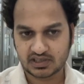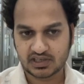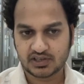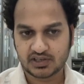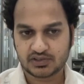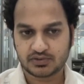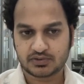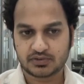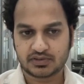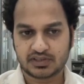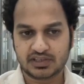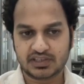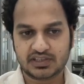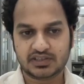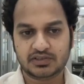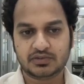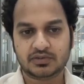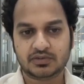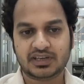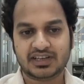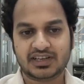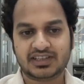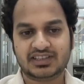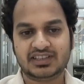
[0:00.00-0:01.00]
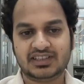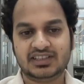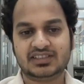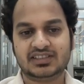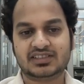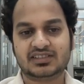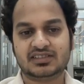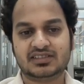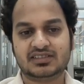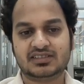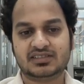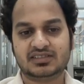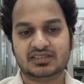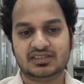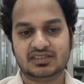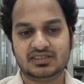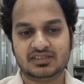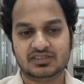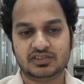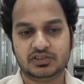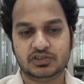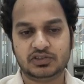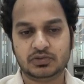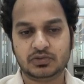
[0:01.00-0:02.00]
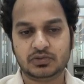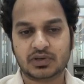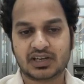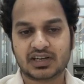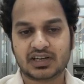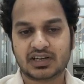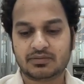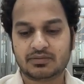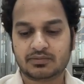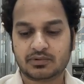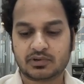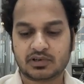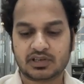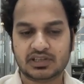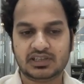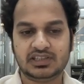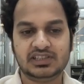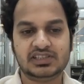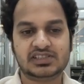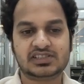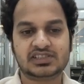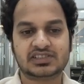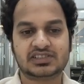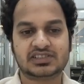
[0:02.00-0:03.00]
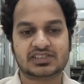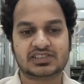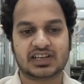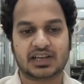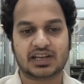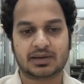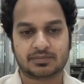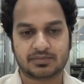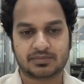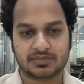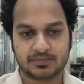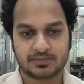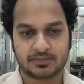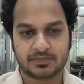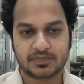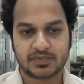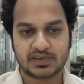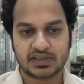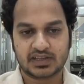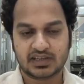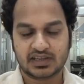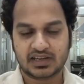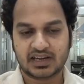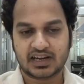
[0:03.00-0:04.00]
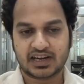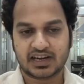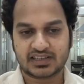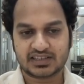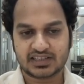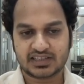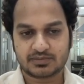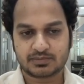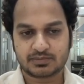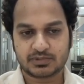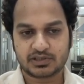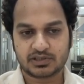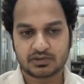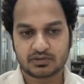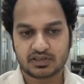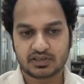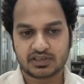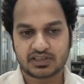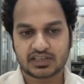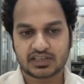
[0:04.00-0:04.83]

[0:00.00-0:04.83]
So here you get this URL for each step. At that particular